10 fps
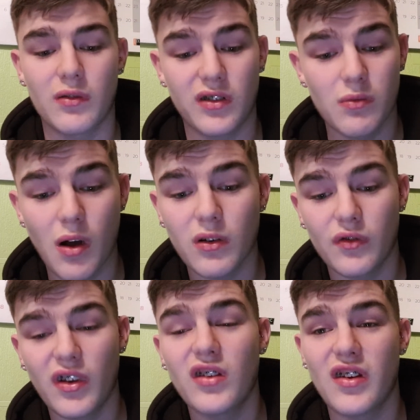which is what I'm going to
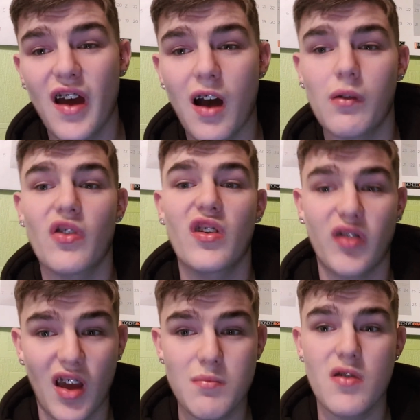read you now. The
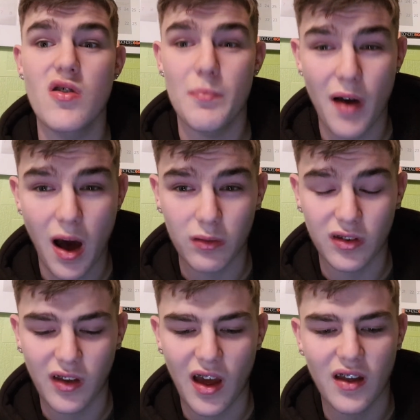statement that they put out
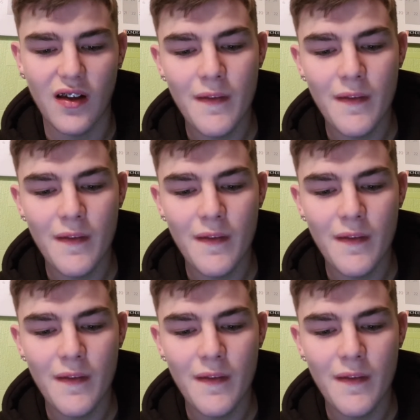today.